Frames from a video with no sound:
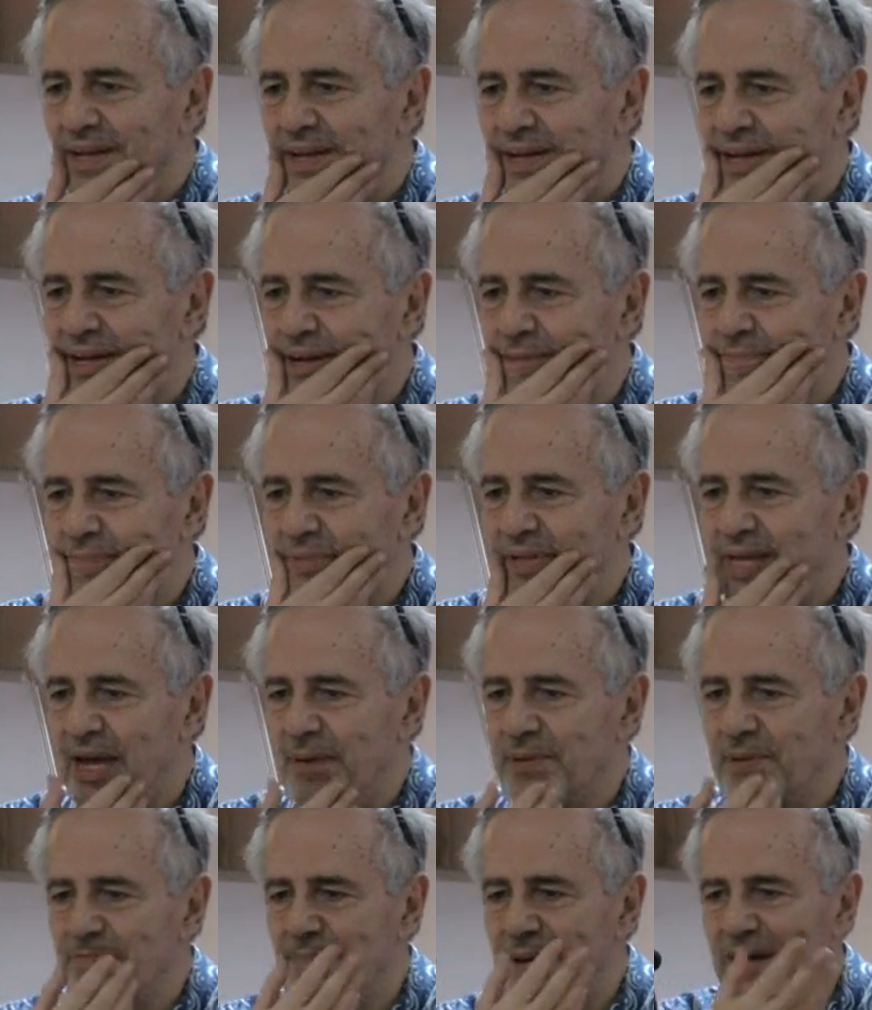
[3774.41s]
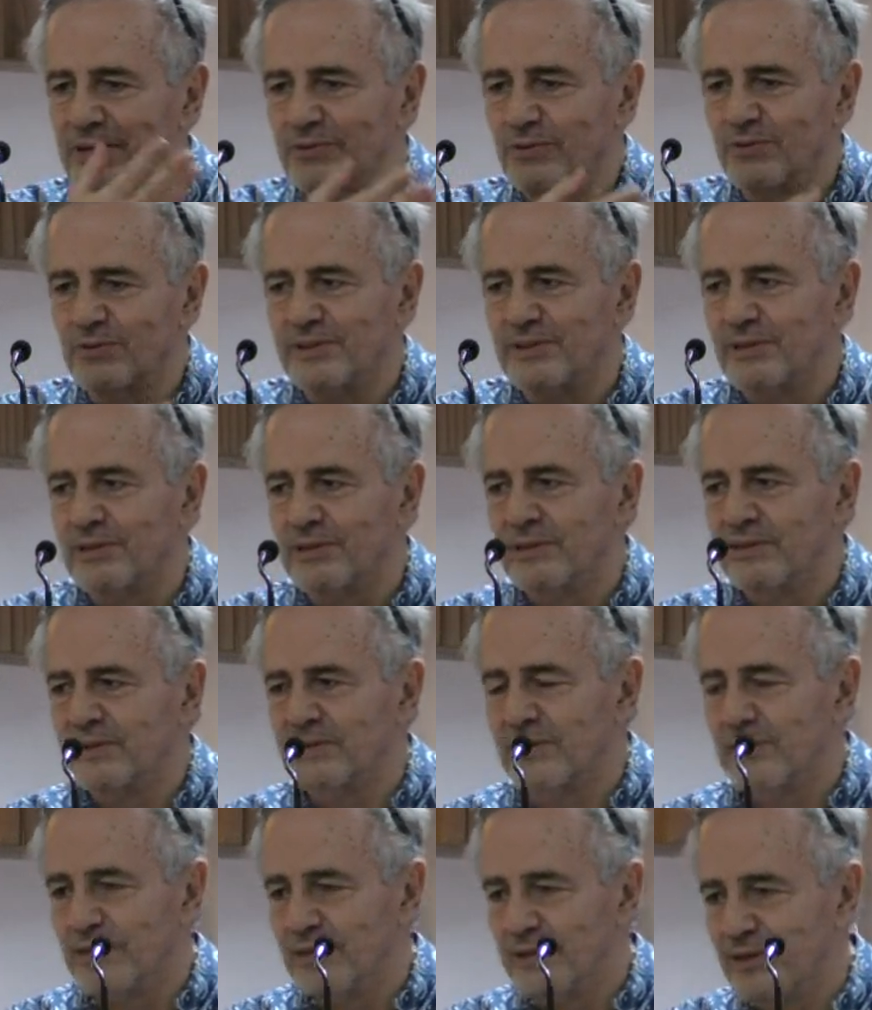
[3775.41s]
Um, coming back to Del
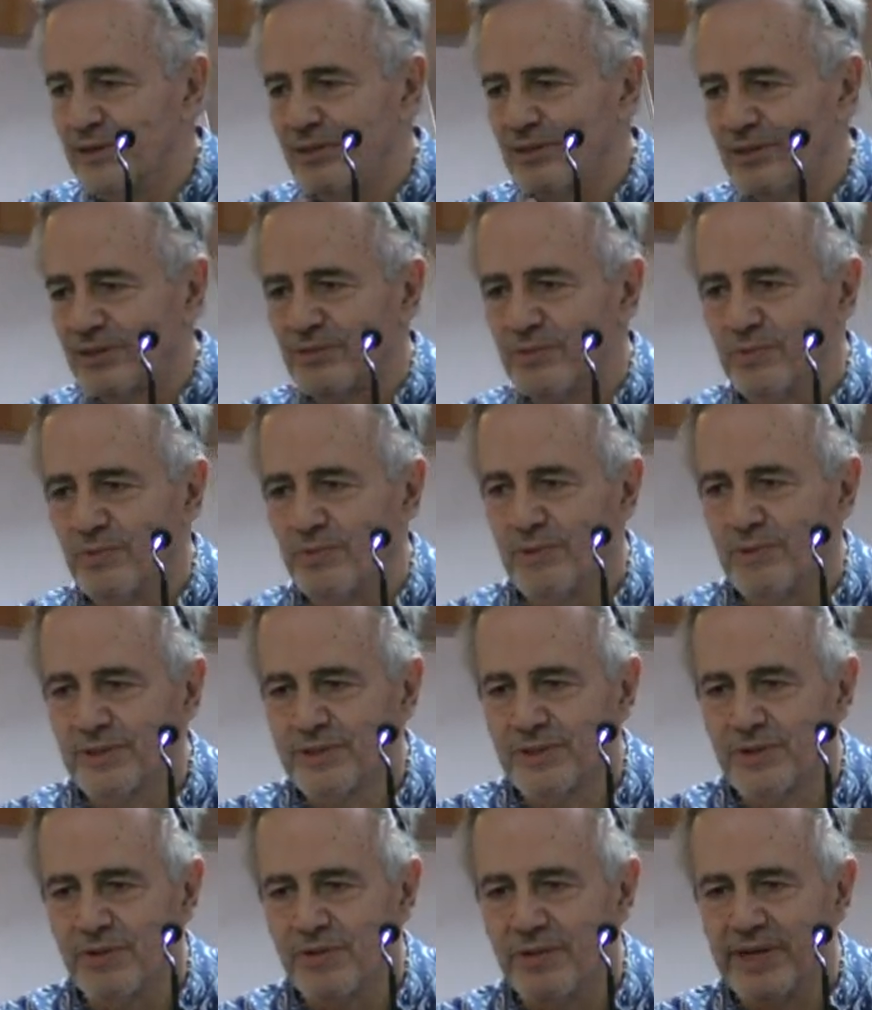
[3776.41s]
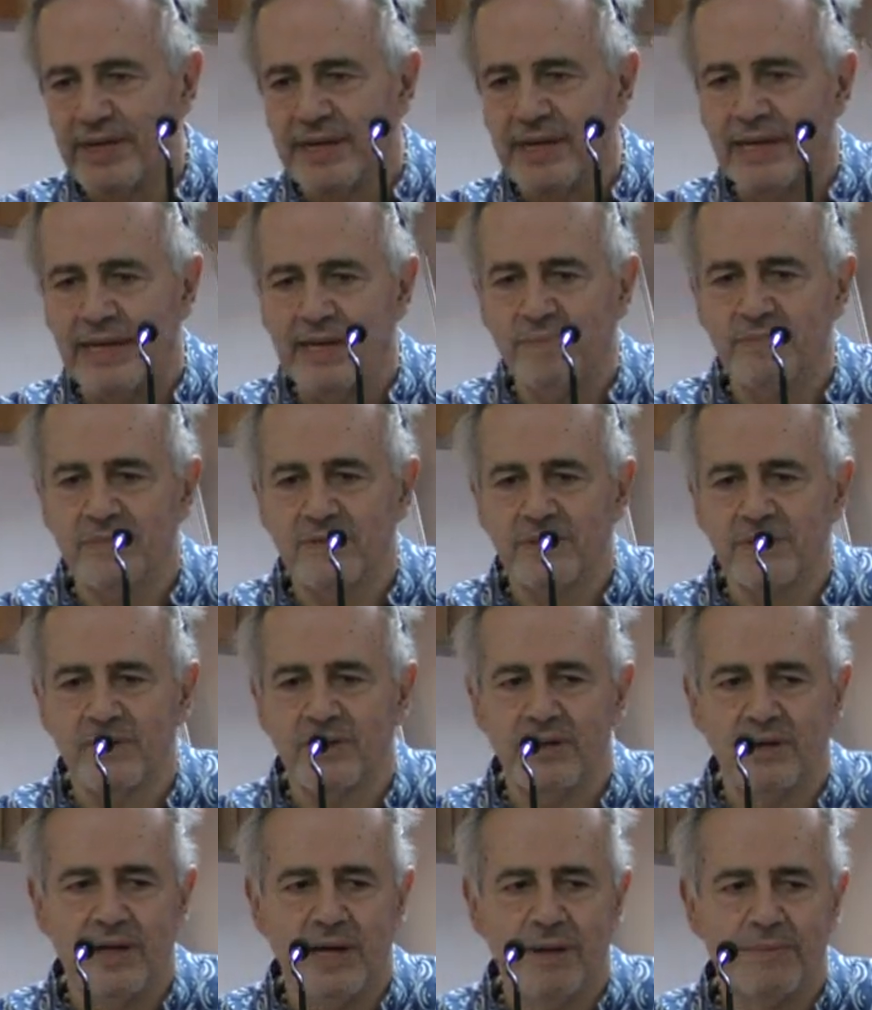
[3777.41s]
Deleuze, who also reclaimed
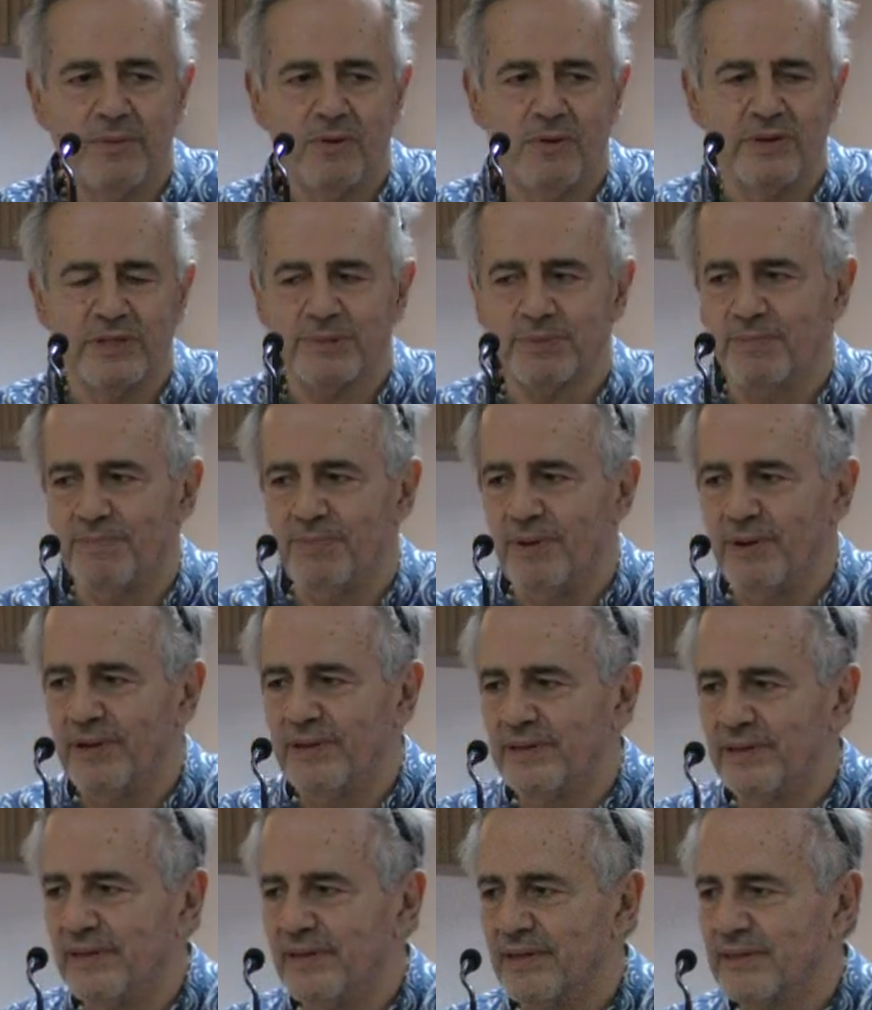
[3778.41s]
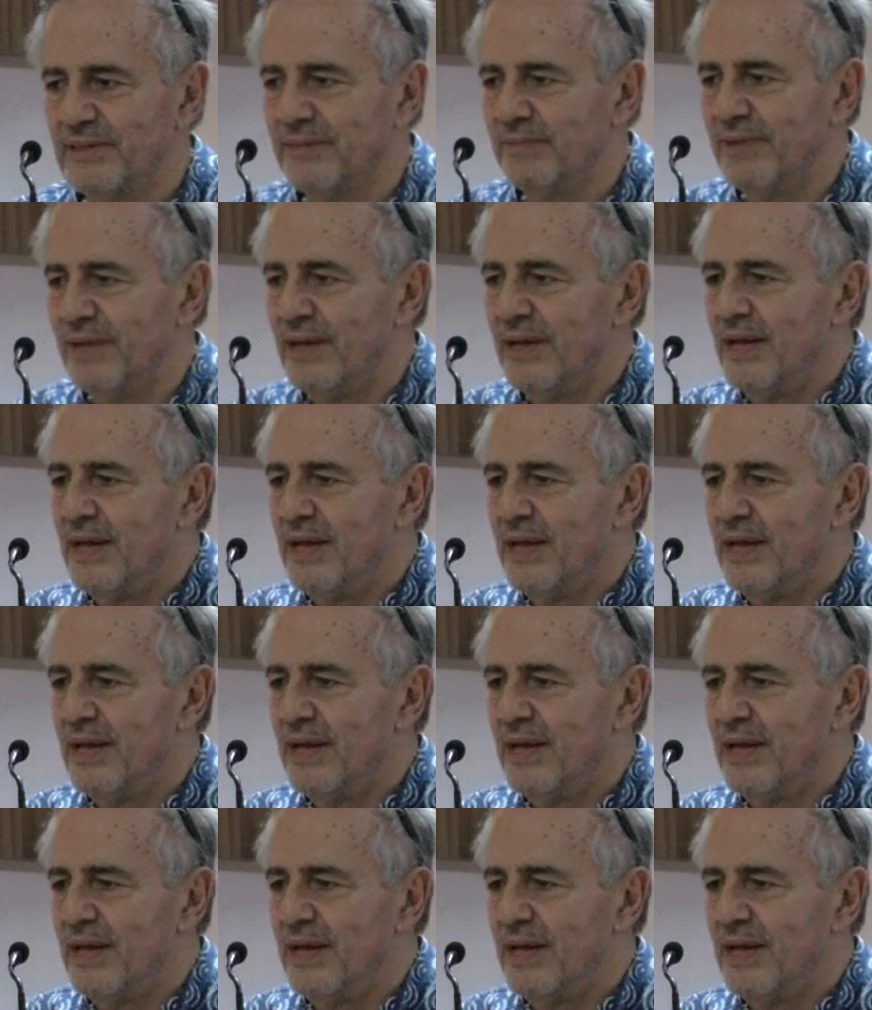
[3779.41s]
um, cosmopolitanism,